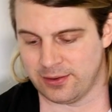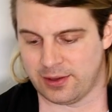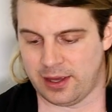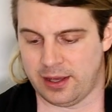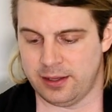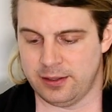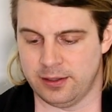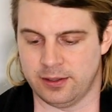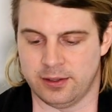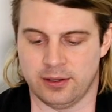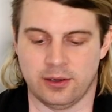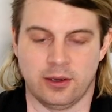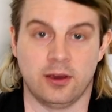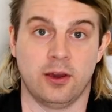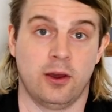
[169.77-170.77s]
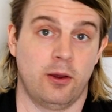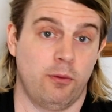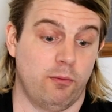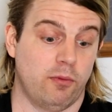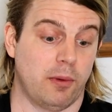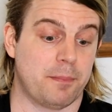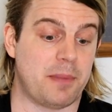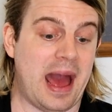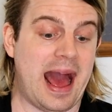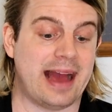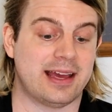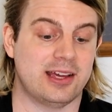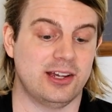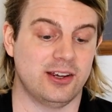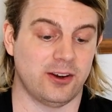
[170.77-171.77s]
Okay? We're
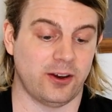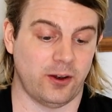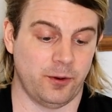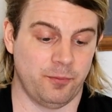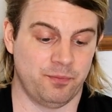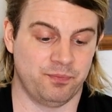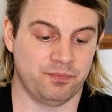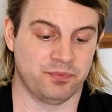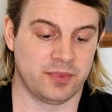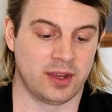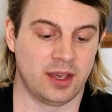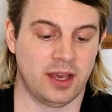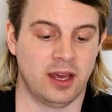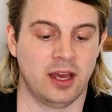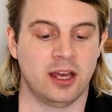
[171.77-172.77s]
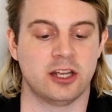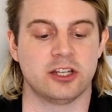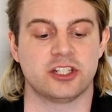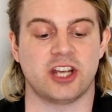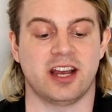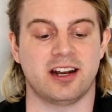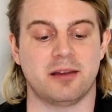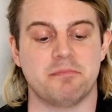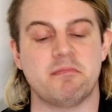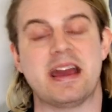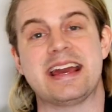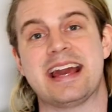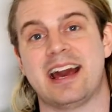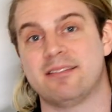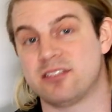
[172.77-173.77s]
back here. China
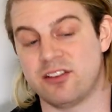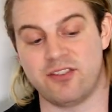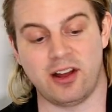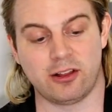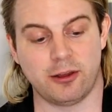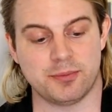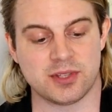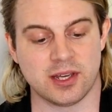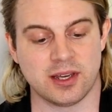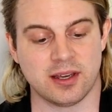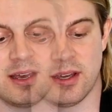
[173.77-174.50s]
may have developed